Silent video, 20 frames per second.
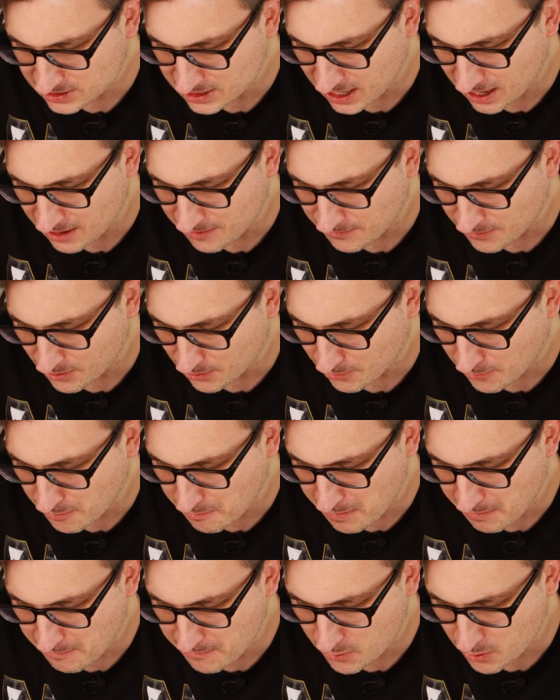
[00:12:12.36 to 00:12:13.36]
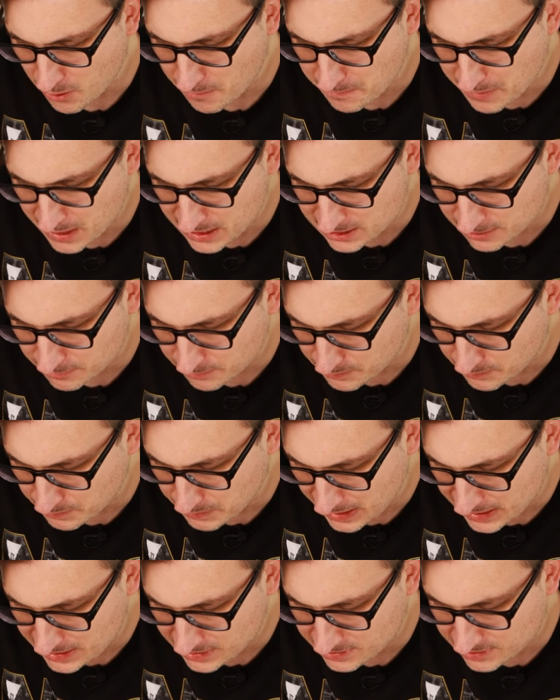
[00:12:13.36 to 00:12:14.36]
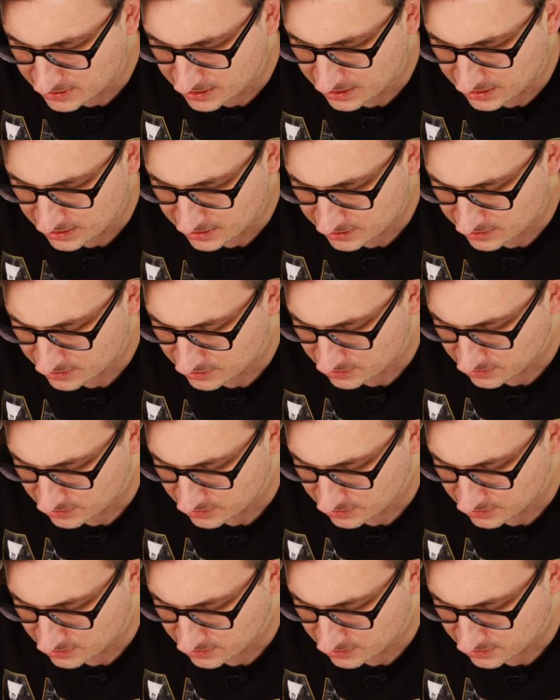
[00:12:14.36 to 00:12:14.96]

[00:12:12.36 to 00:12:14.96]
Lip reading: see if I remember a bit of basic.